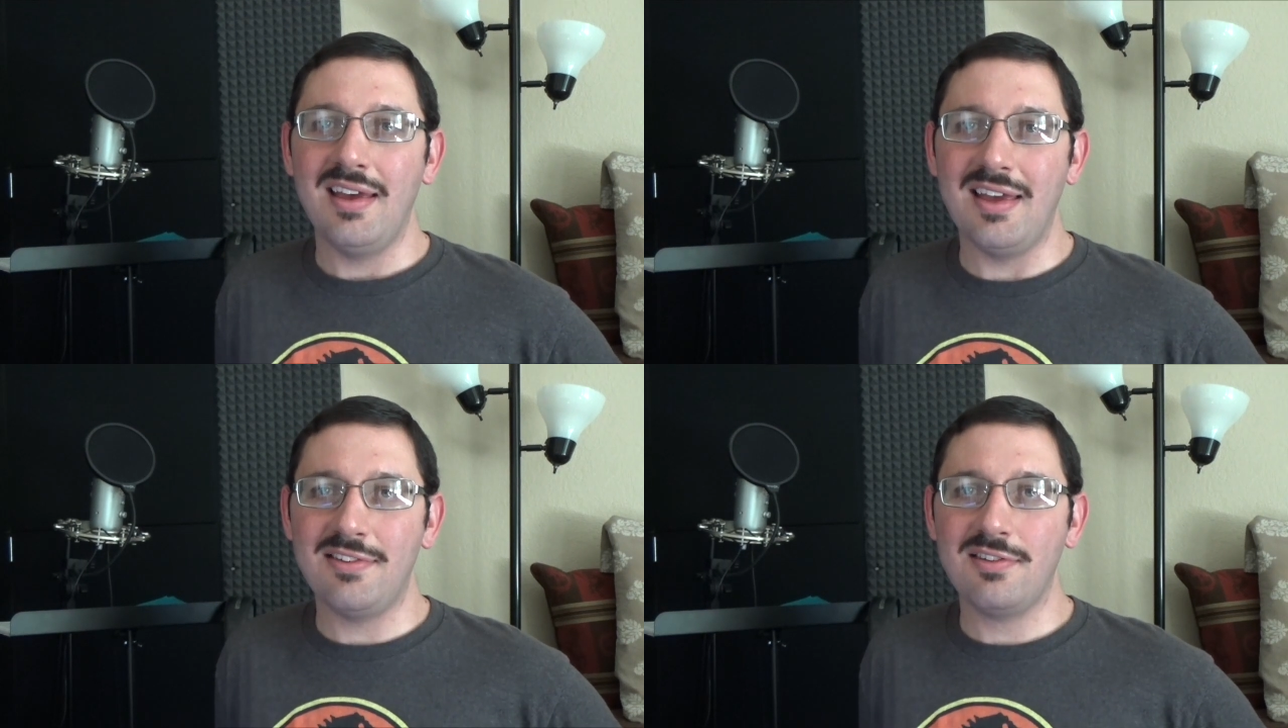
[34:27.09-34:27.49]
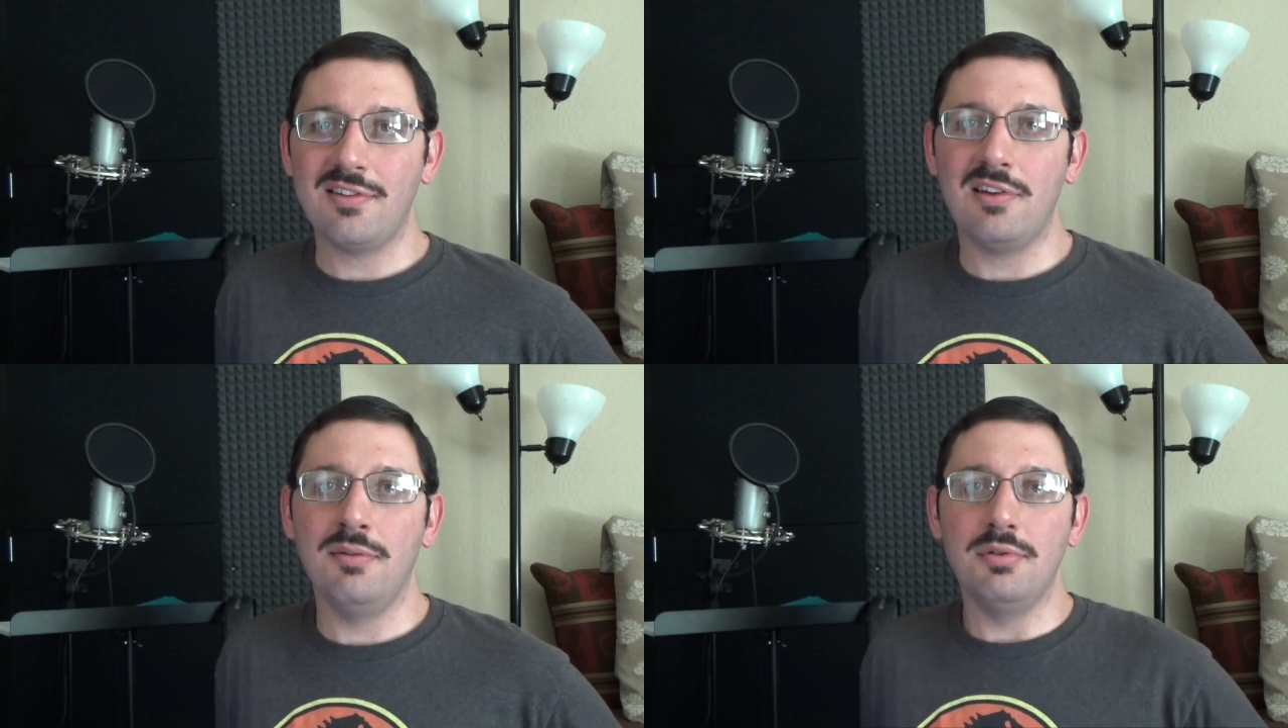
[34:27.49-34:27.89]
it's
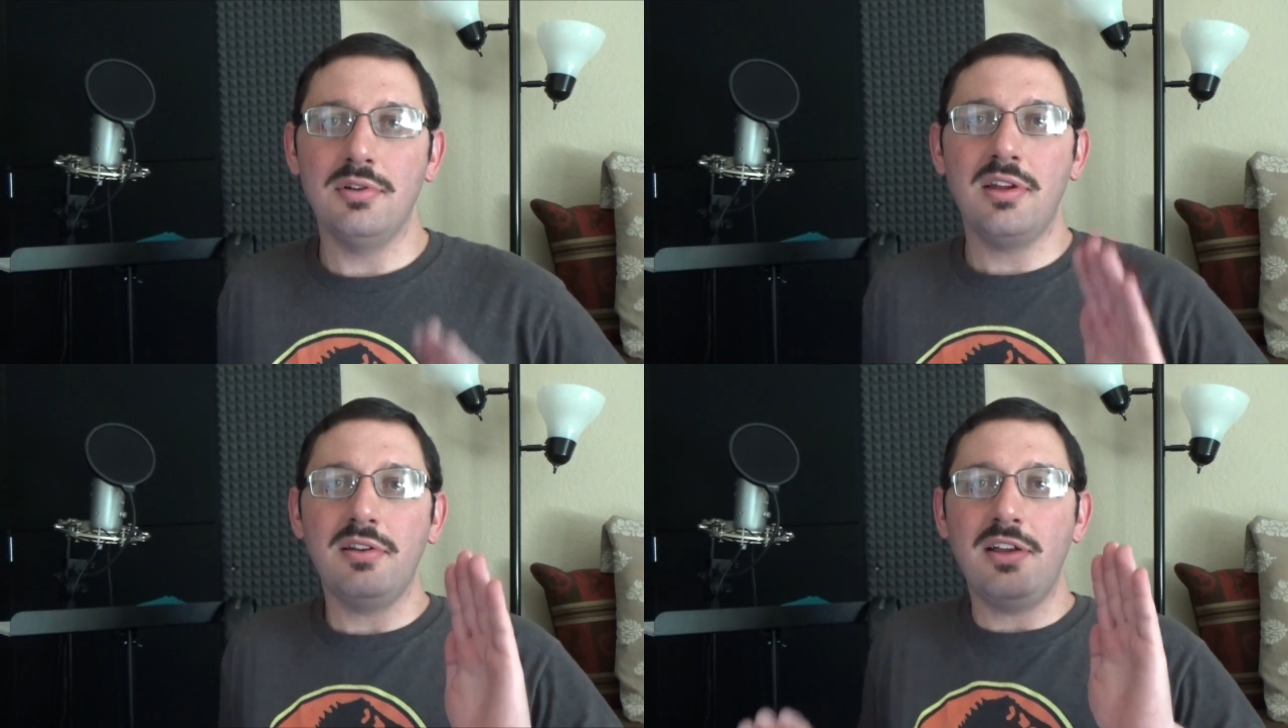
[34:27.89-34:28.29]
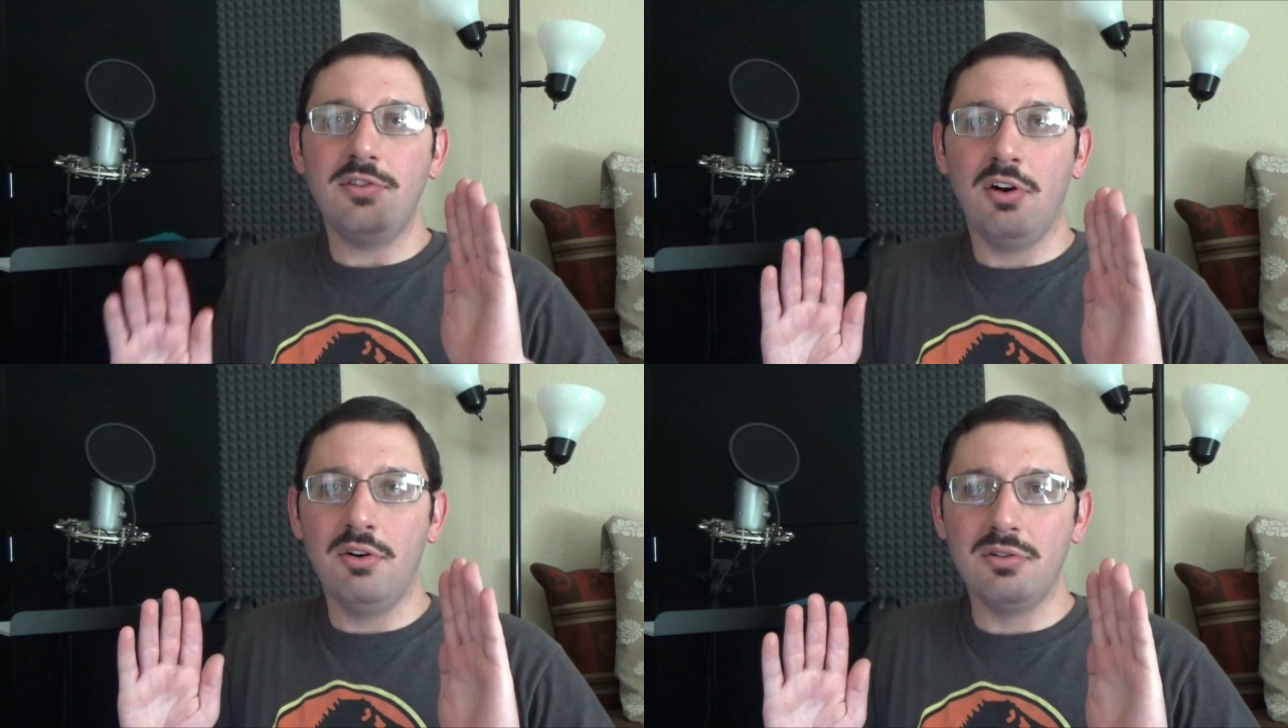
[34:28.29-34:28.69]
completely,
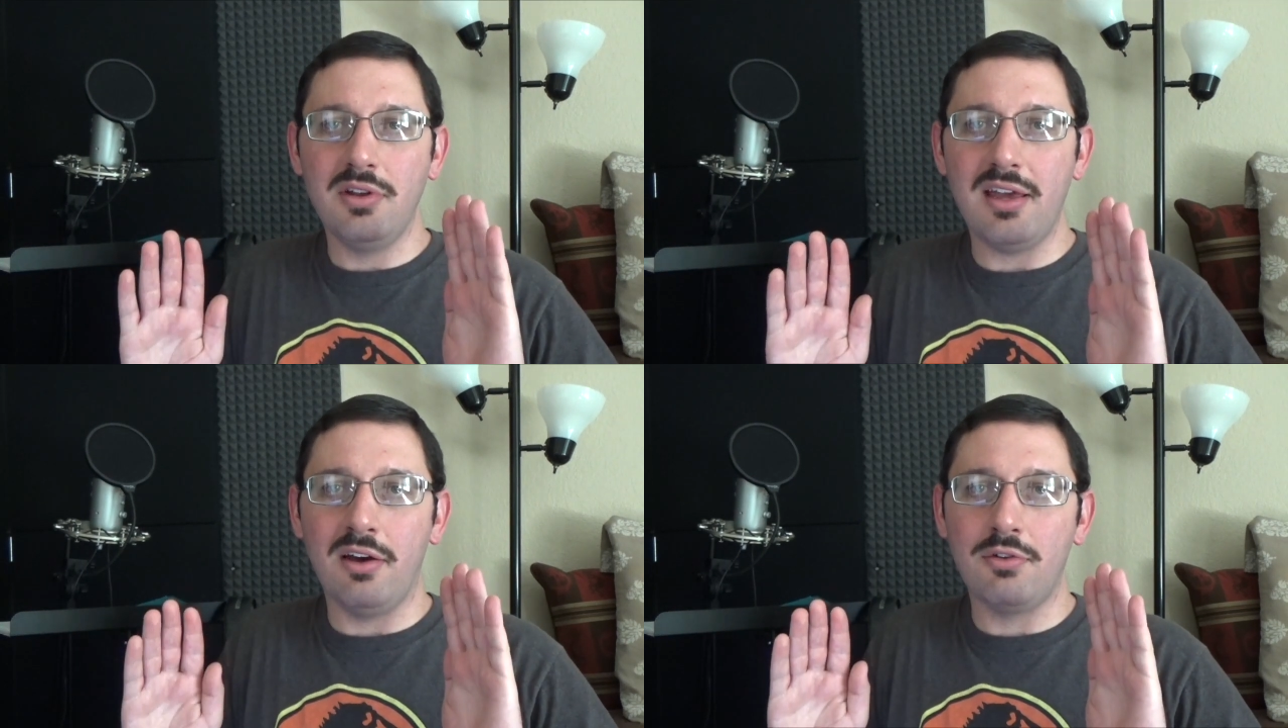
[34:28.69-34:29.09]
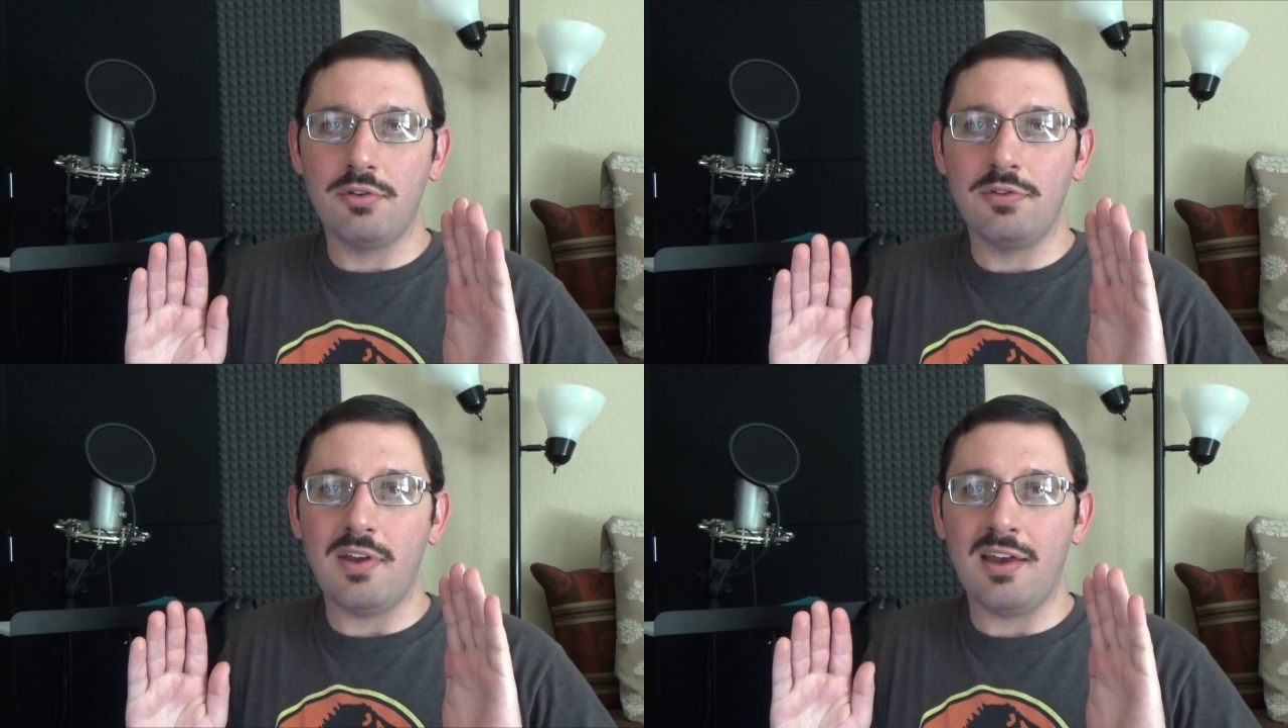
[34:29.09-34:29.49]
totally
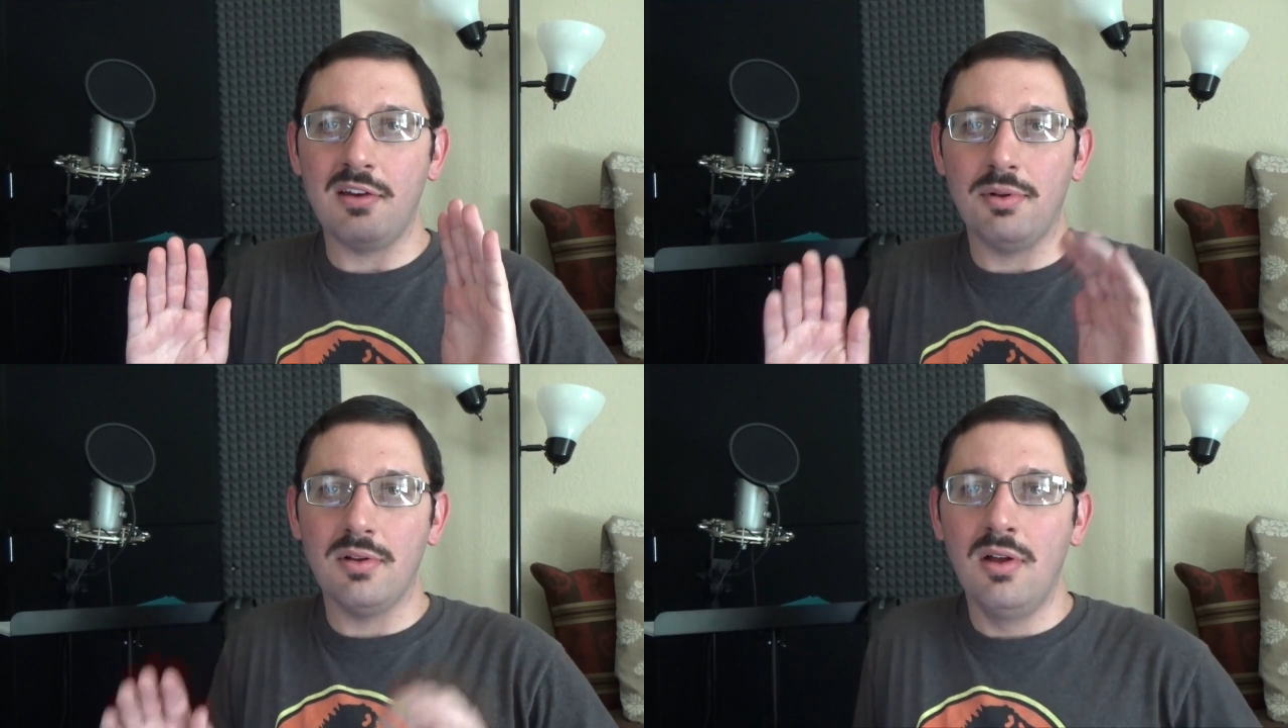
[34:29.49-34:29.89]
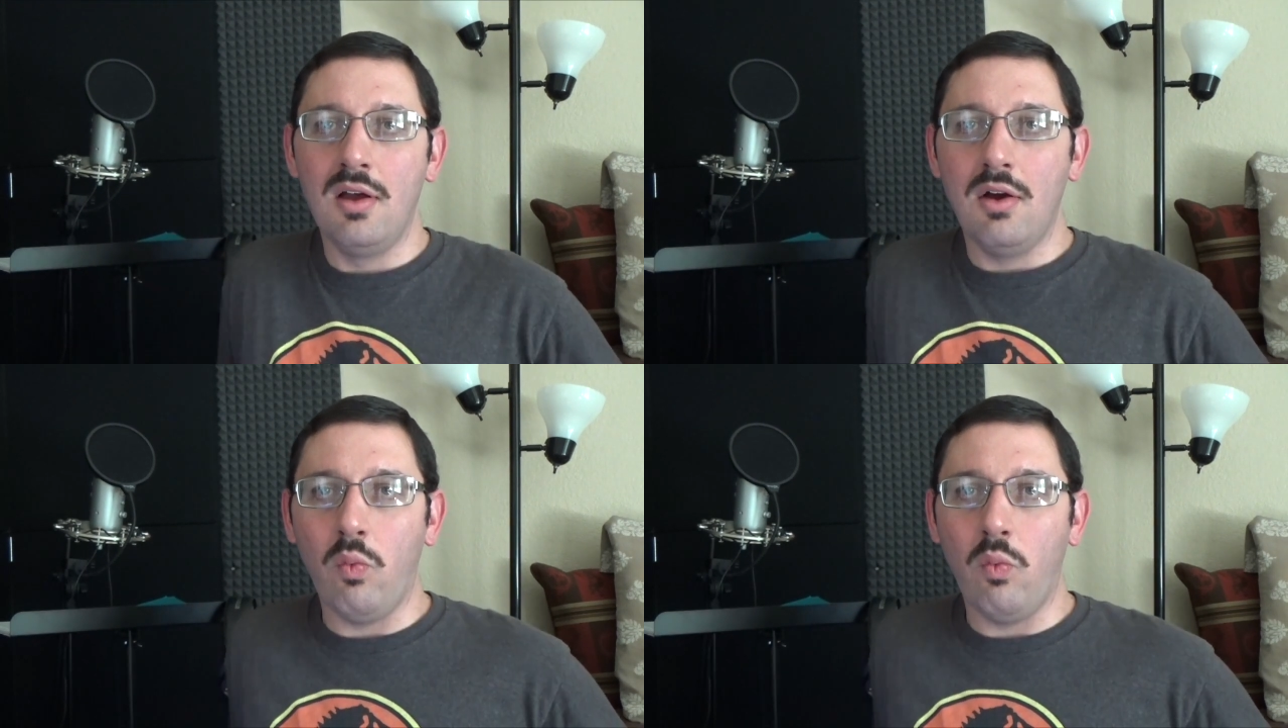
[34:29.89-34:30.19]
understandable